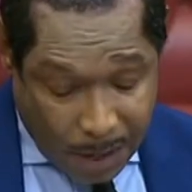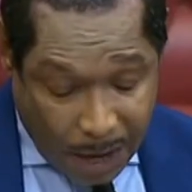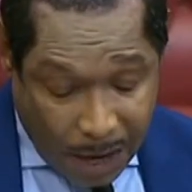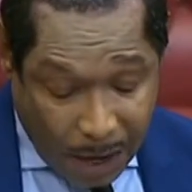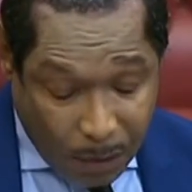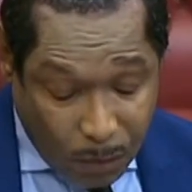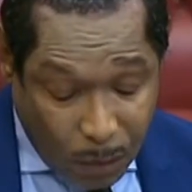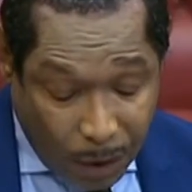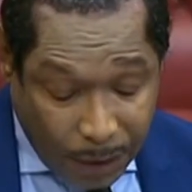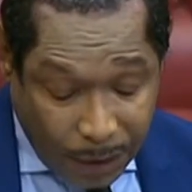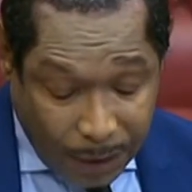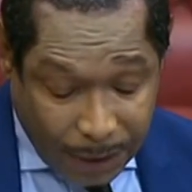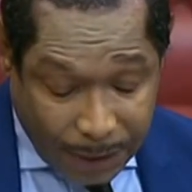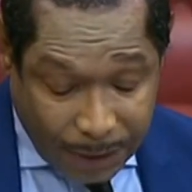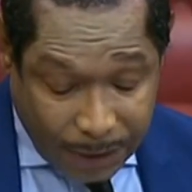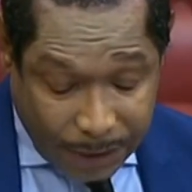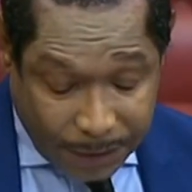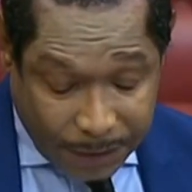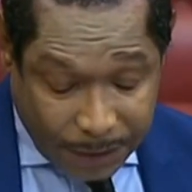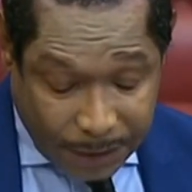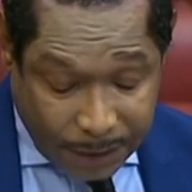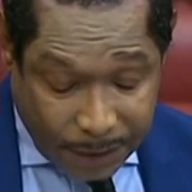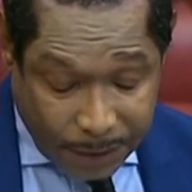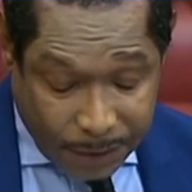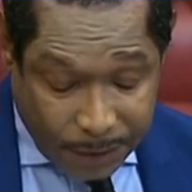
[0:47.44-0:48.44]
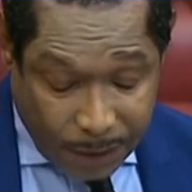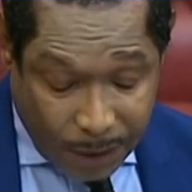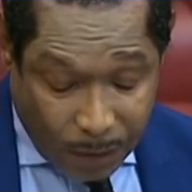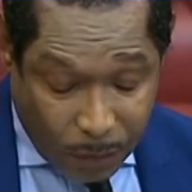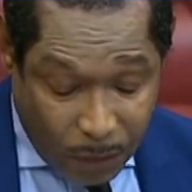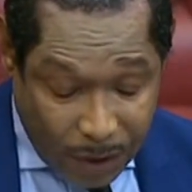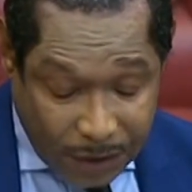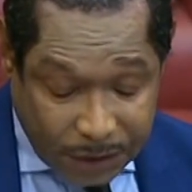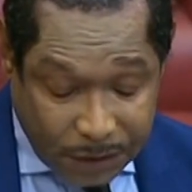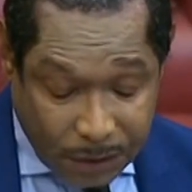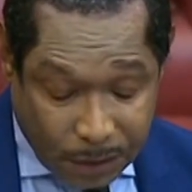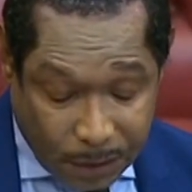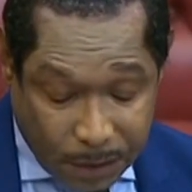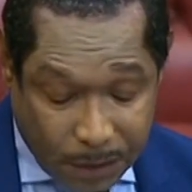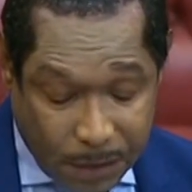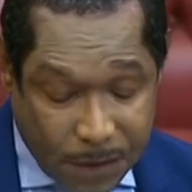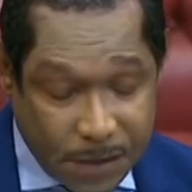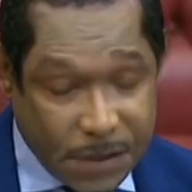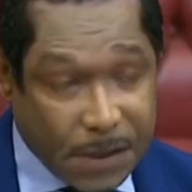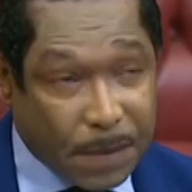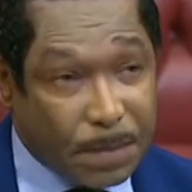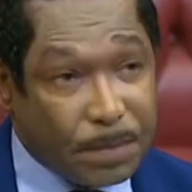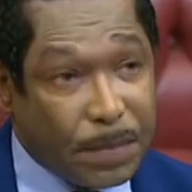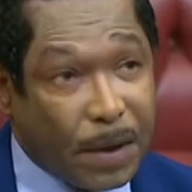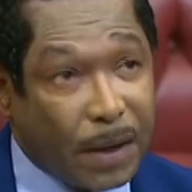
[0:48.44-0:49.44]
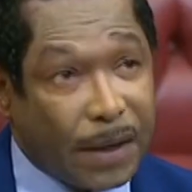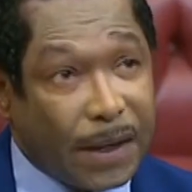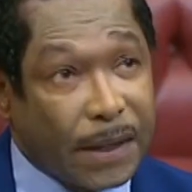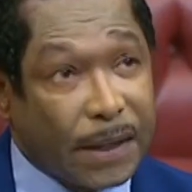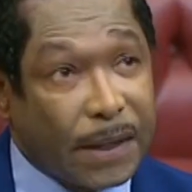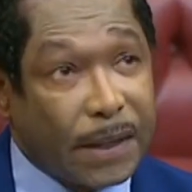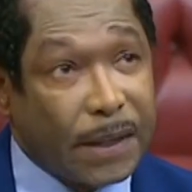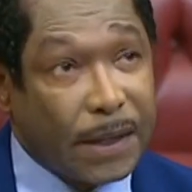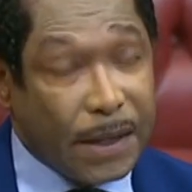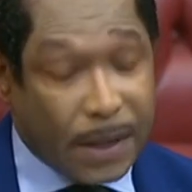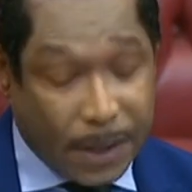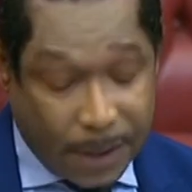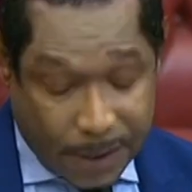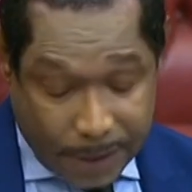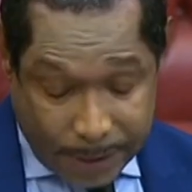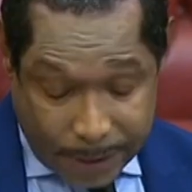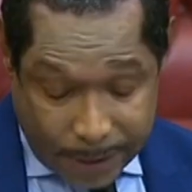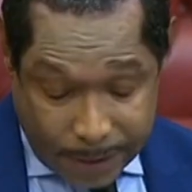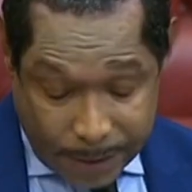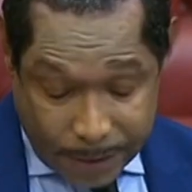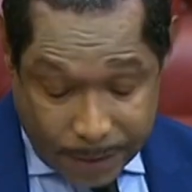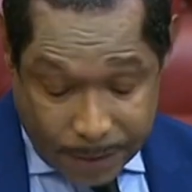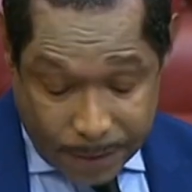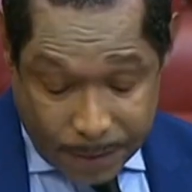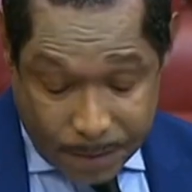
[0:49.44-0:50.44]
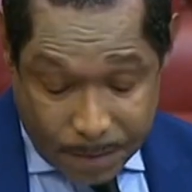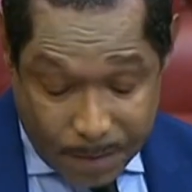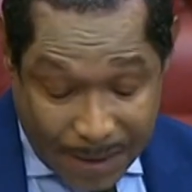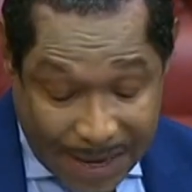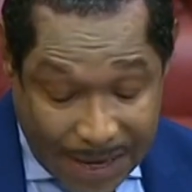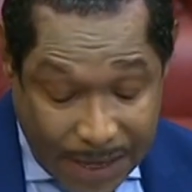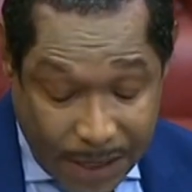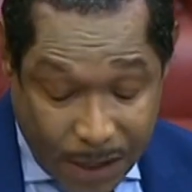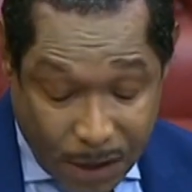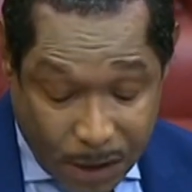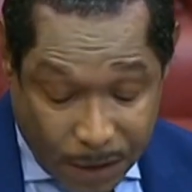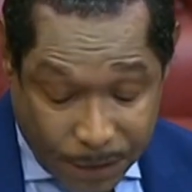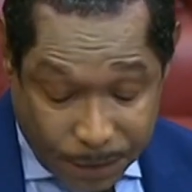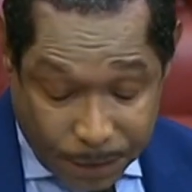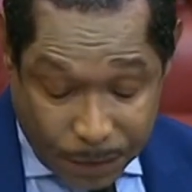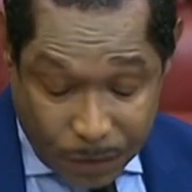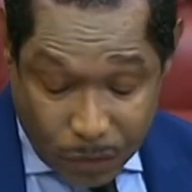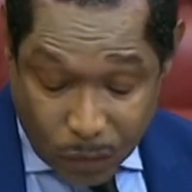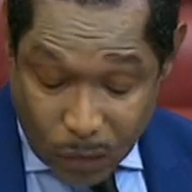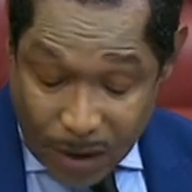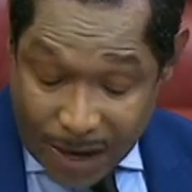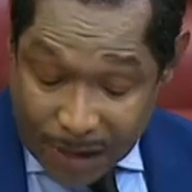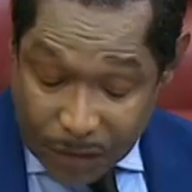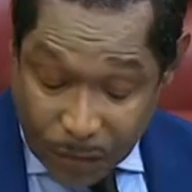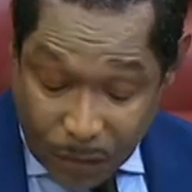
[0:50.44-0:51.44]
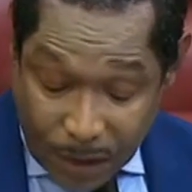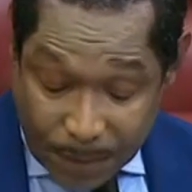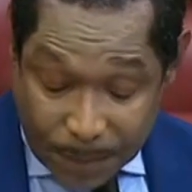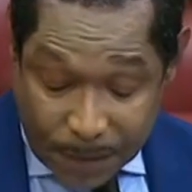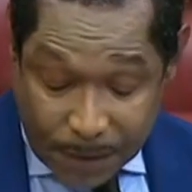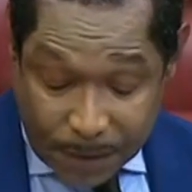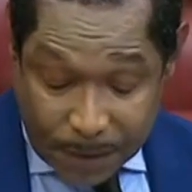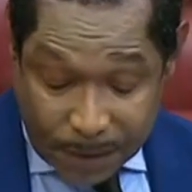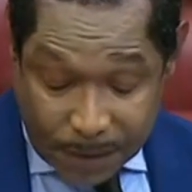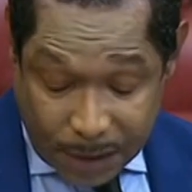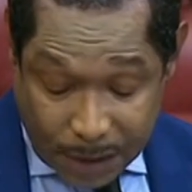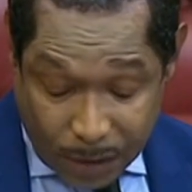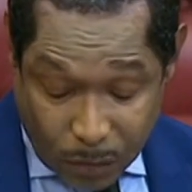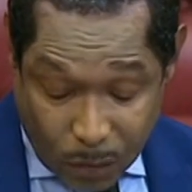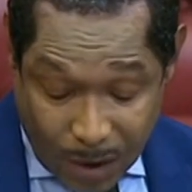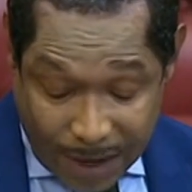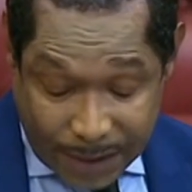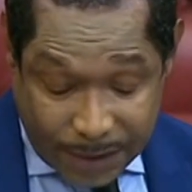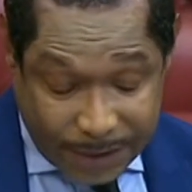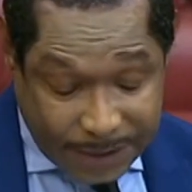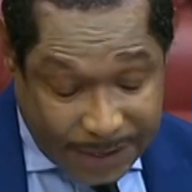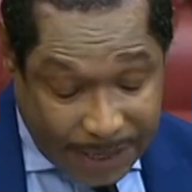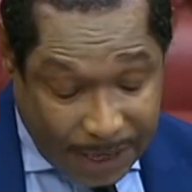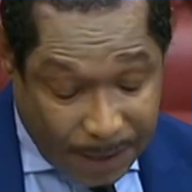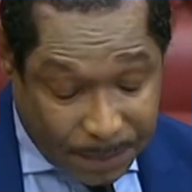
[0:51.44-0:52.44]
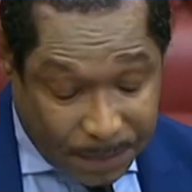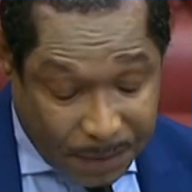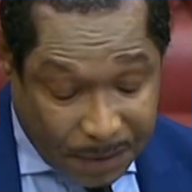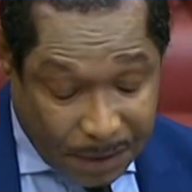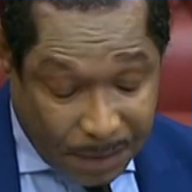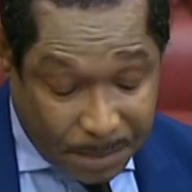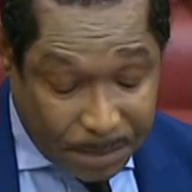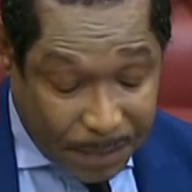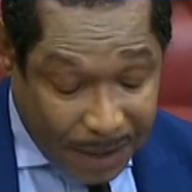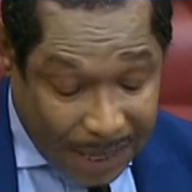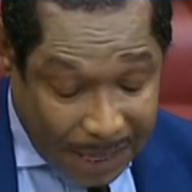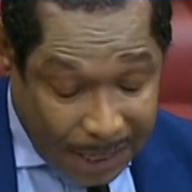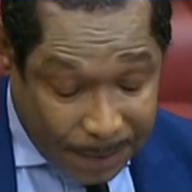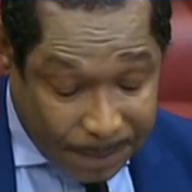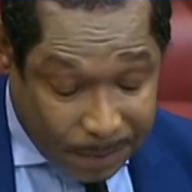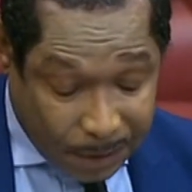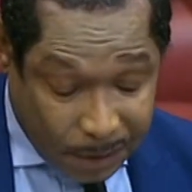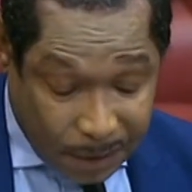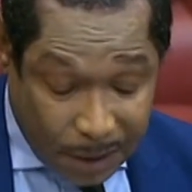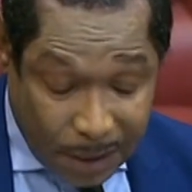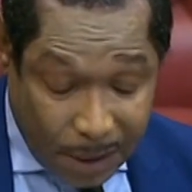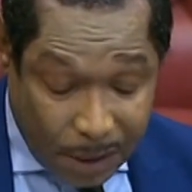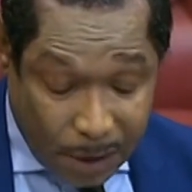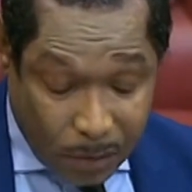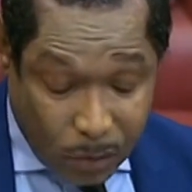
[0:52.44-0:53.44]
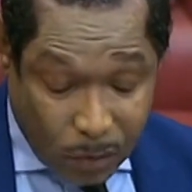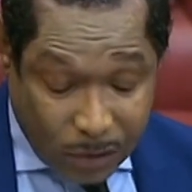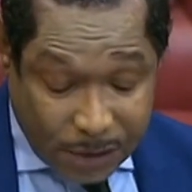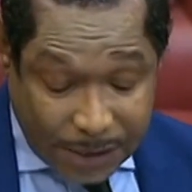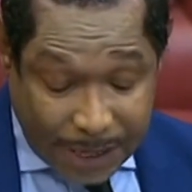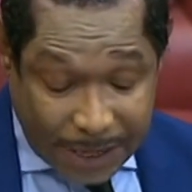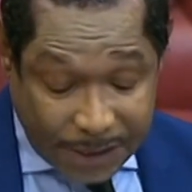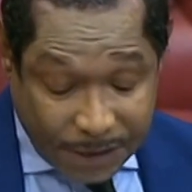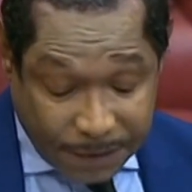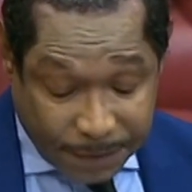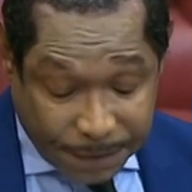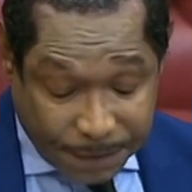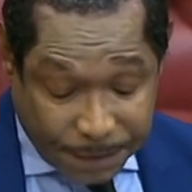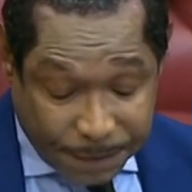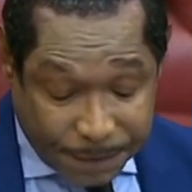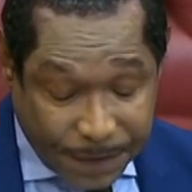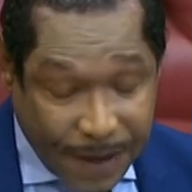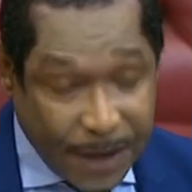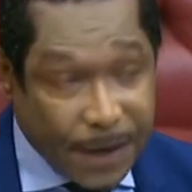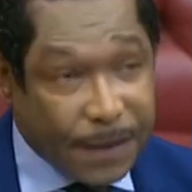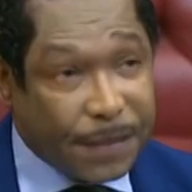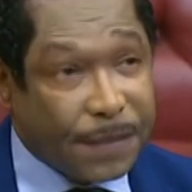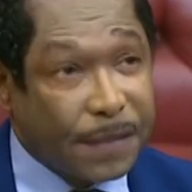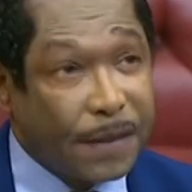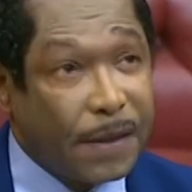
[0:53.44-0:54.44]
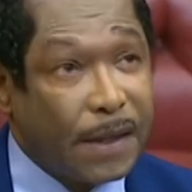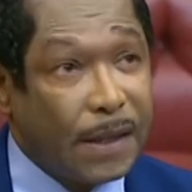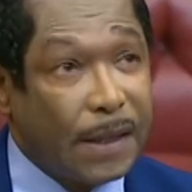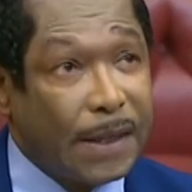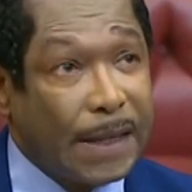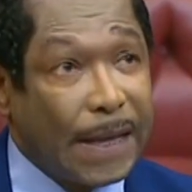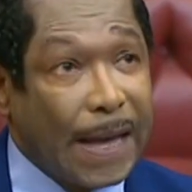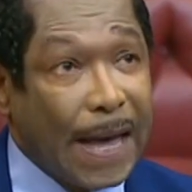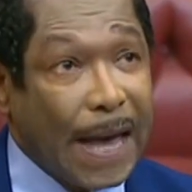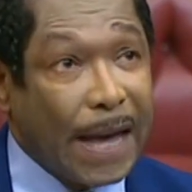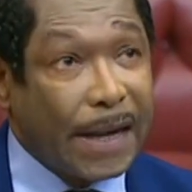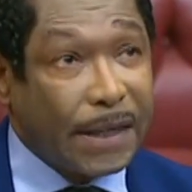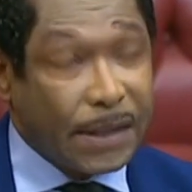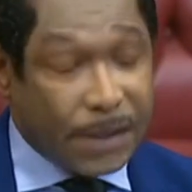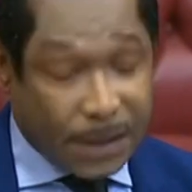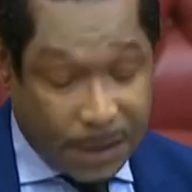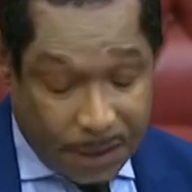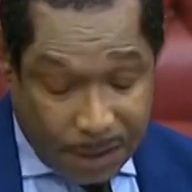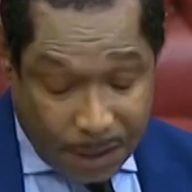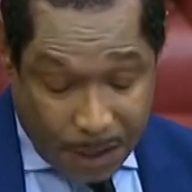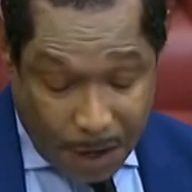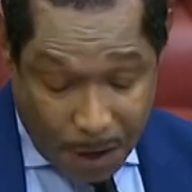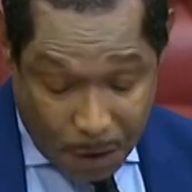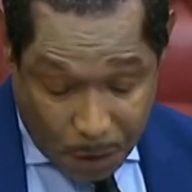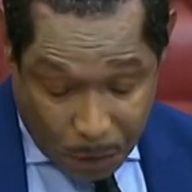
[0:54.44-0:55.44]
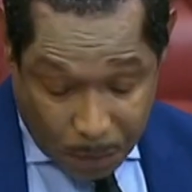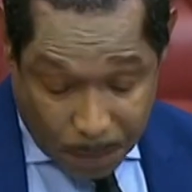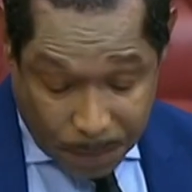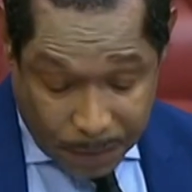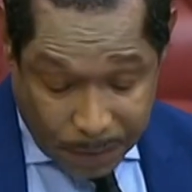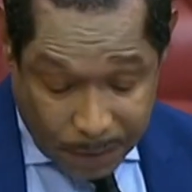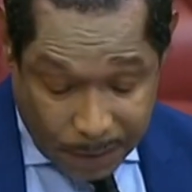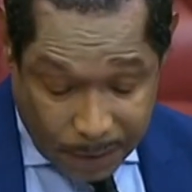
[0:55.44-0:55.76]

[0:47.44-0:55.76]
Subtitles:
Ironically, the original symbolic meaning of red ribbon and red tape in the Bible was that of faith and hope.